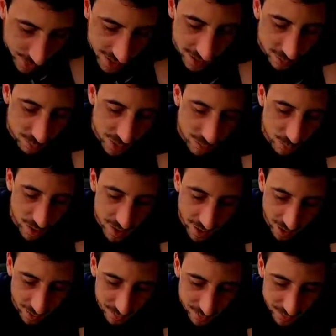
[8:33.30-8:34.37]
33, one
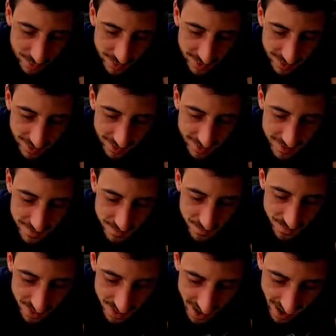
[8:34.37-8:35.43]
off.
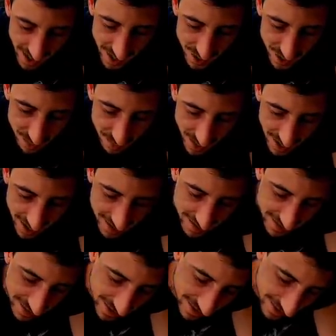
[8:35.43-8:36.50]
Nice,
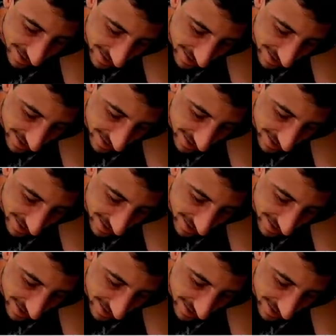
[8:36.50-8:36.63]
man.